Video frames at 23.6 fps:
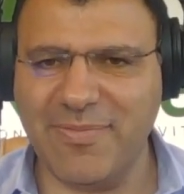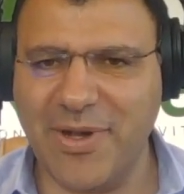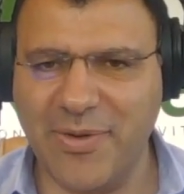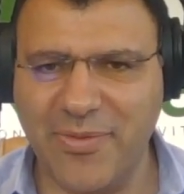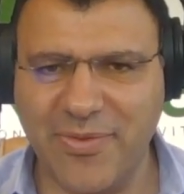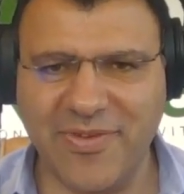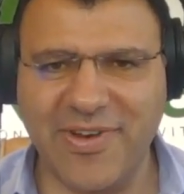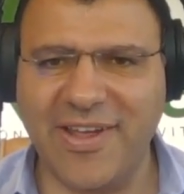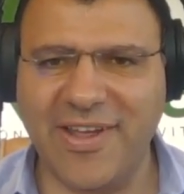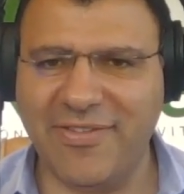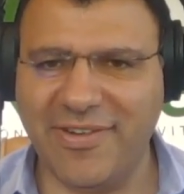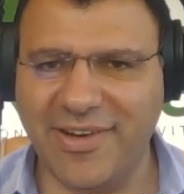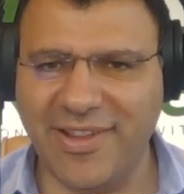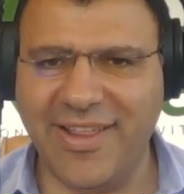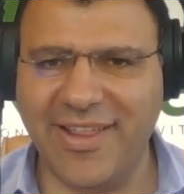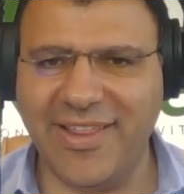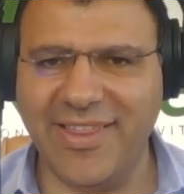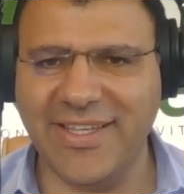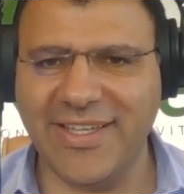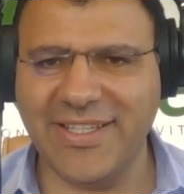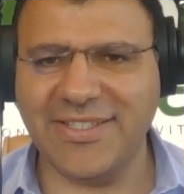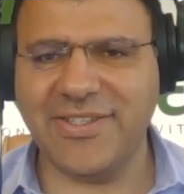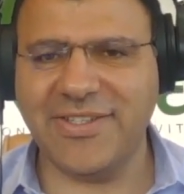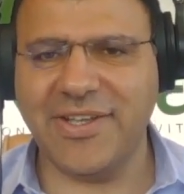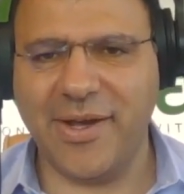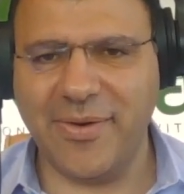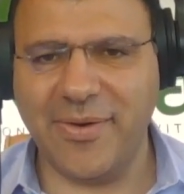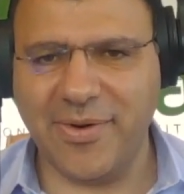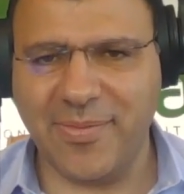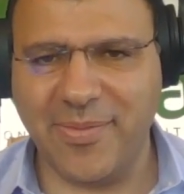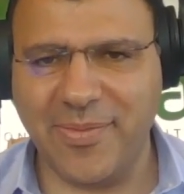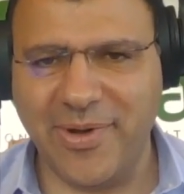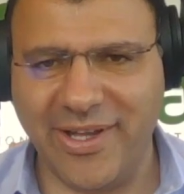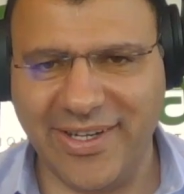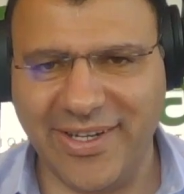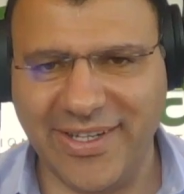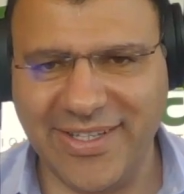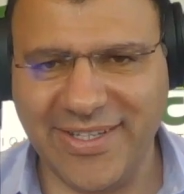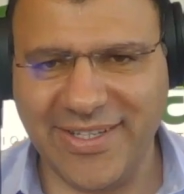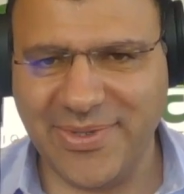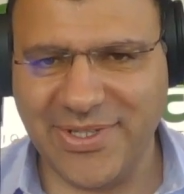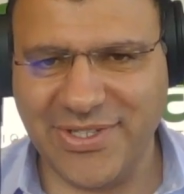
But we've never done this to our bodies.